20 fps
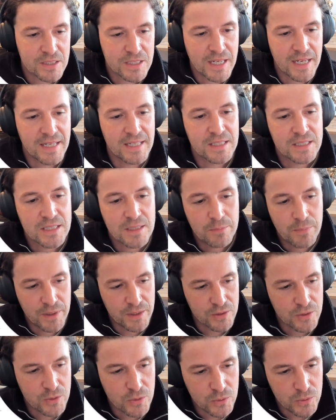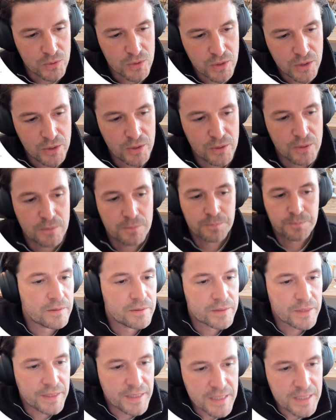change, but the tools do.
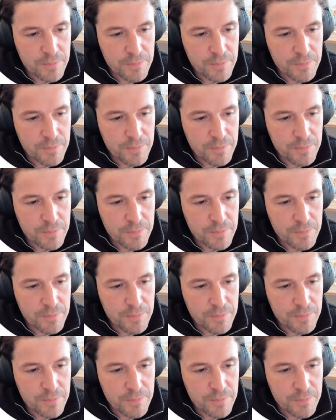So this